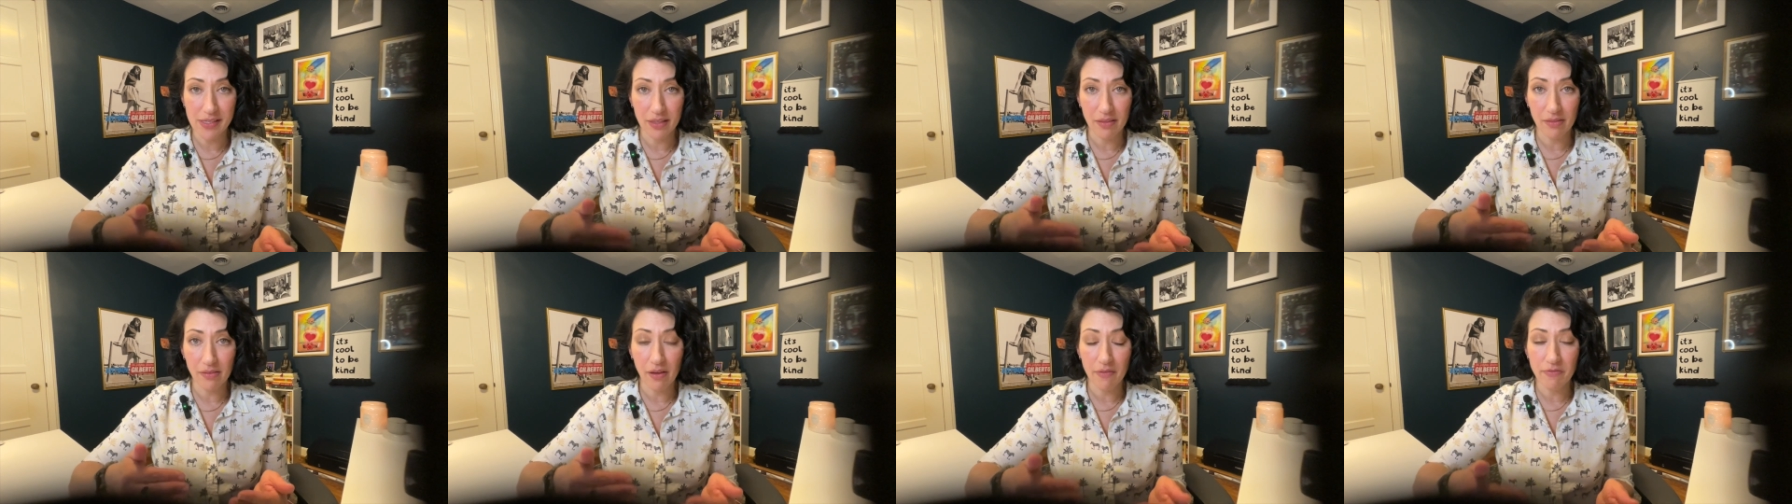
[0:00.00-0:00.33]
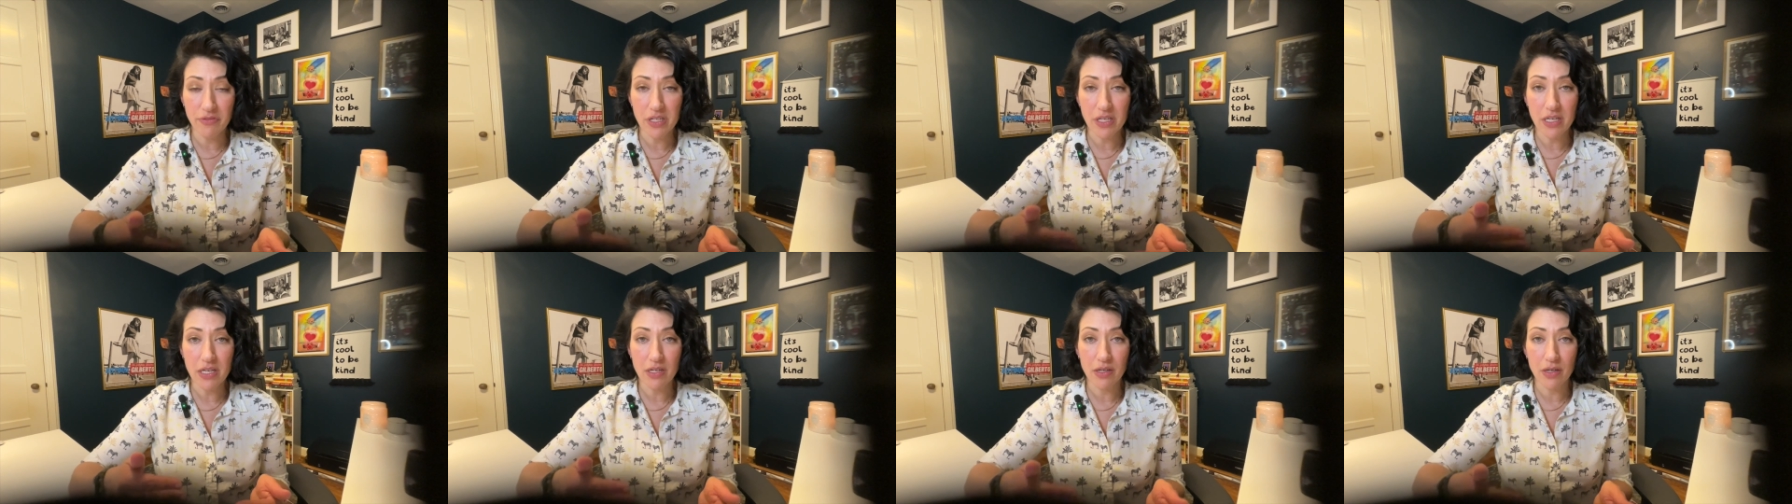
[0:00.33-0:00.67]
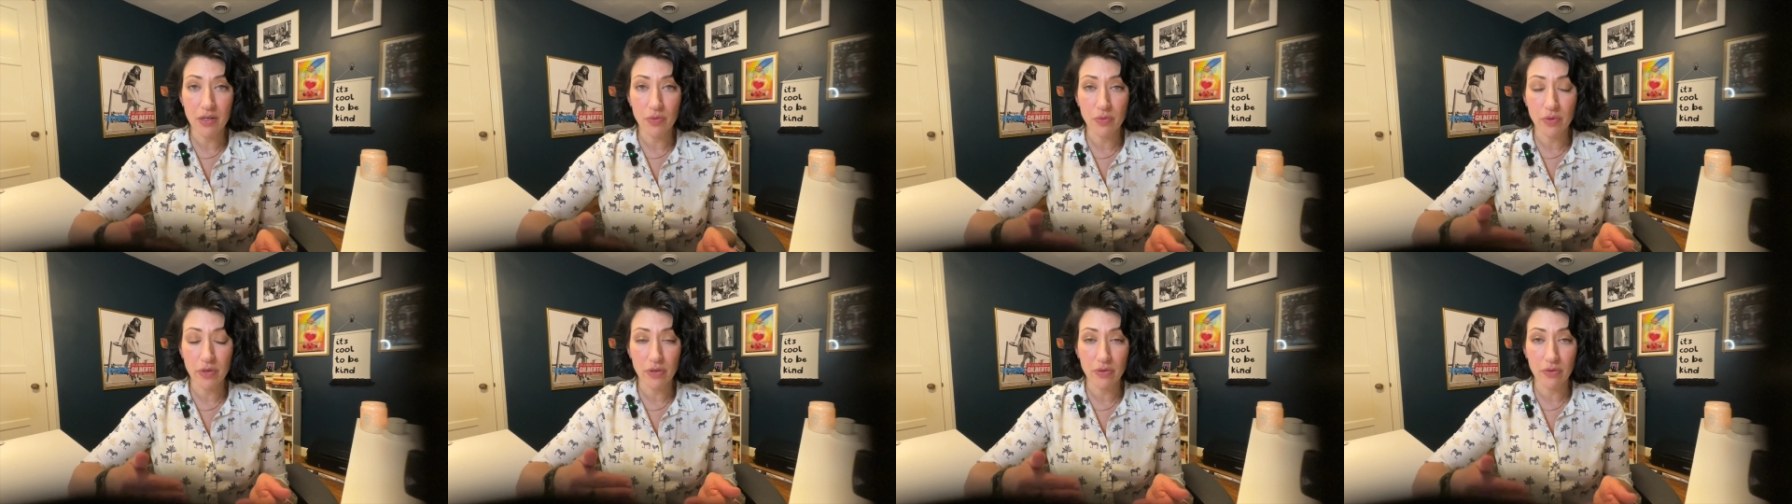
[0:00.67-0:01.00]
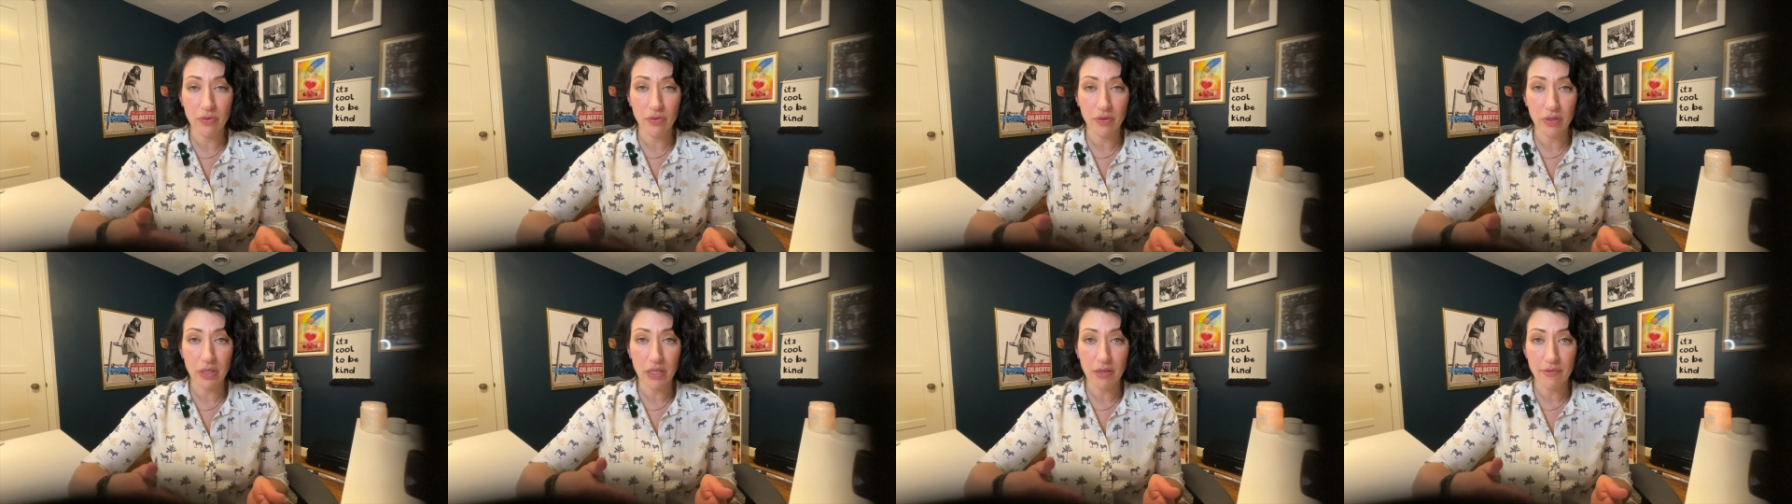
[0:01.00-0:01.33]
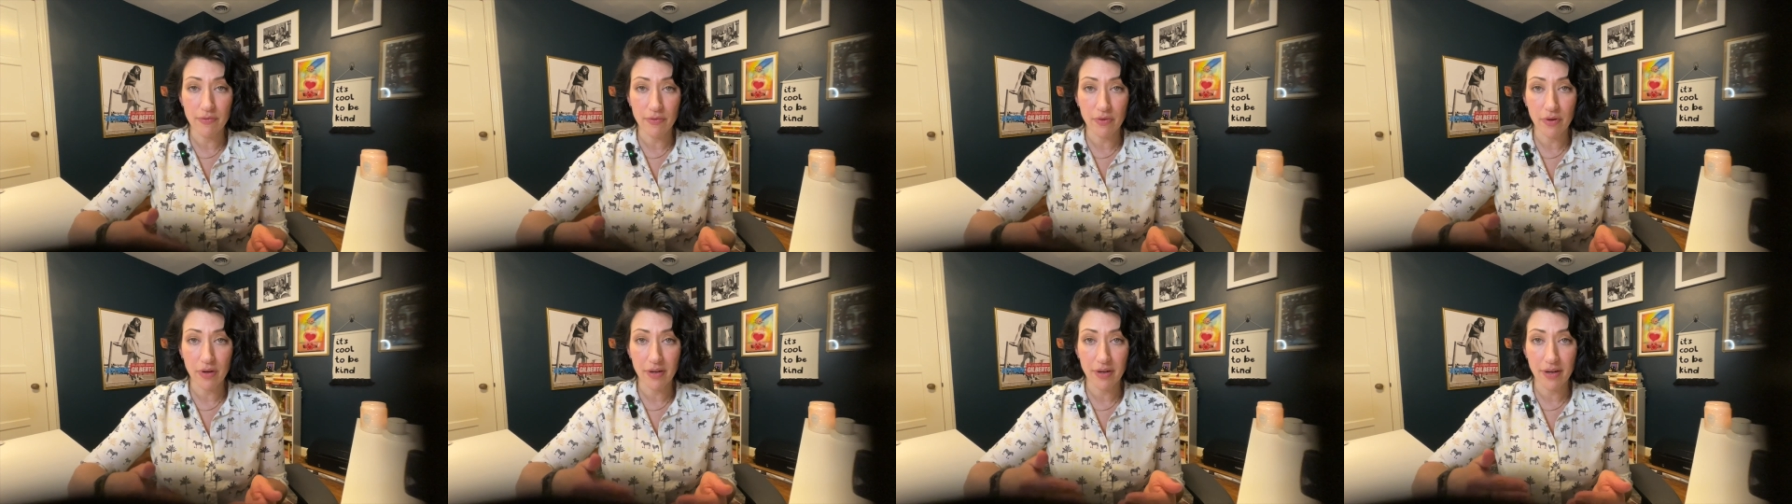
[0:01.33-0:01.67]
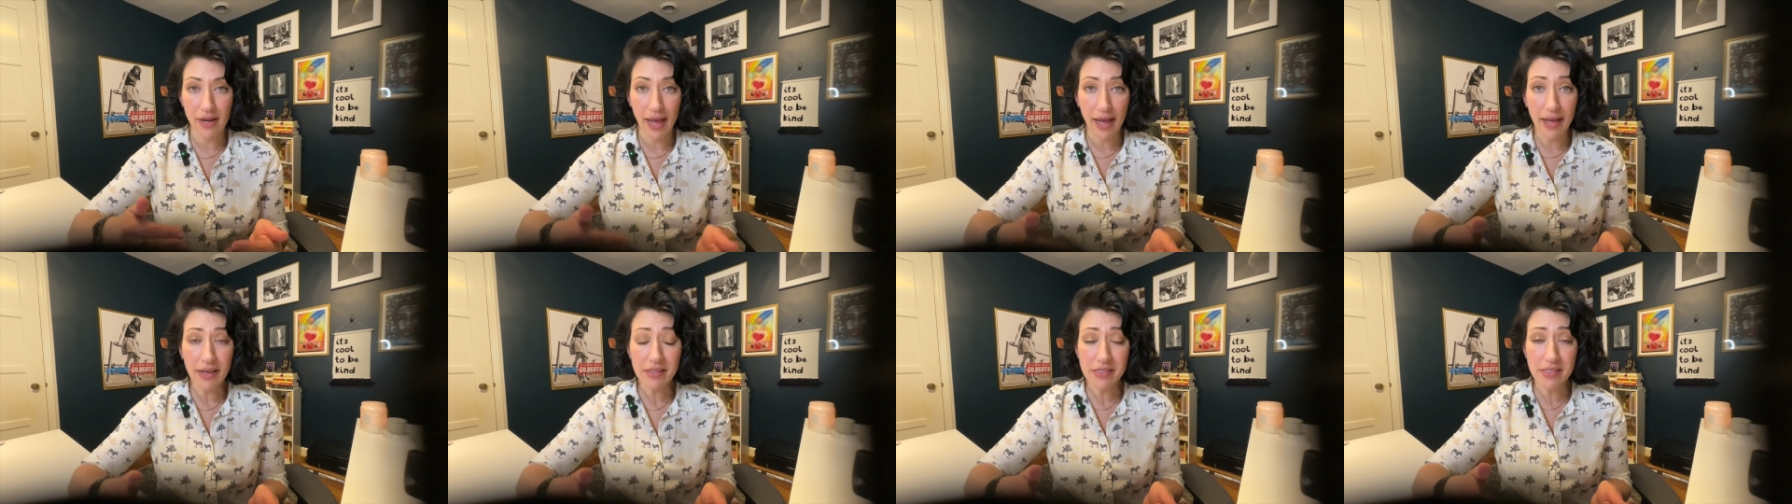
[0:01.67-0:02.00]
I'd love to hear what you're looking for
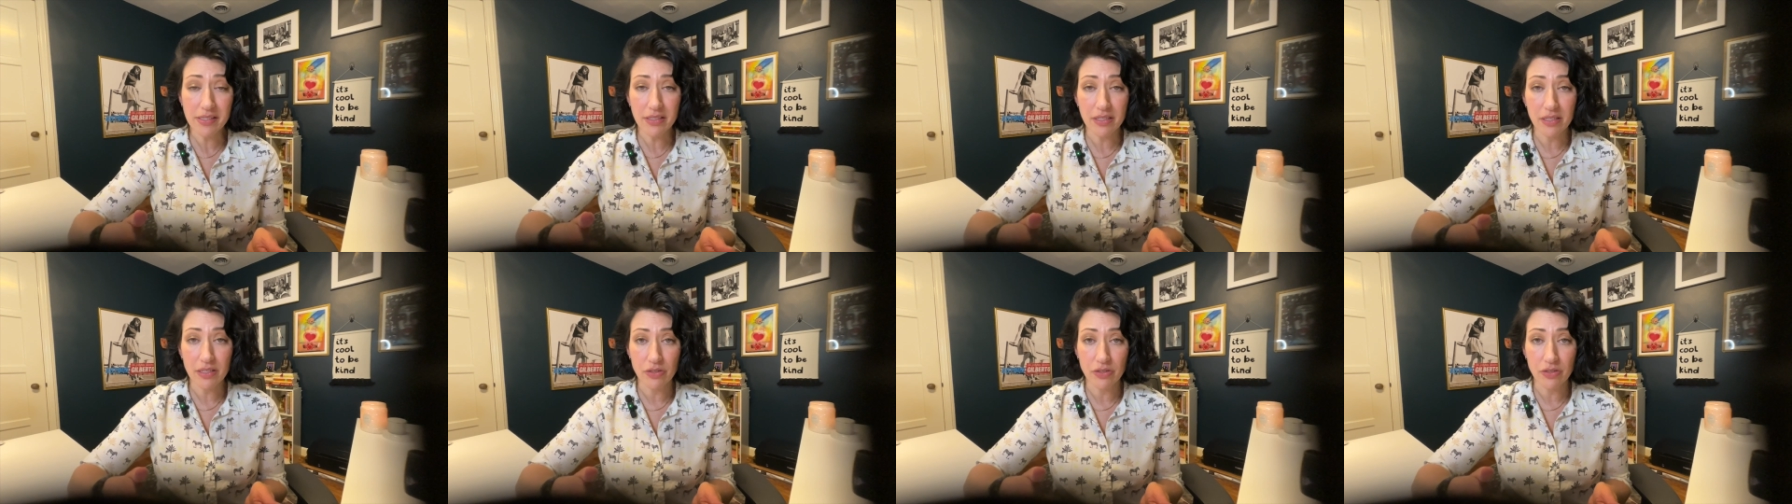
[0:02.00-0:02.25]
next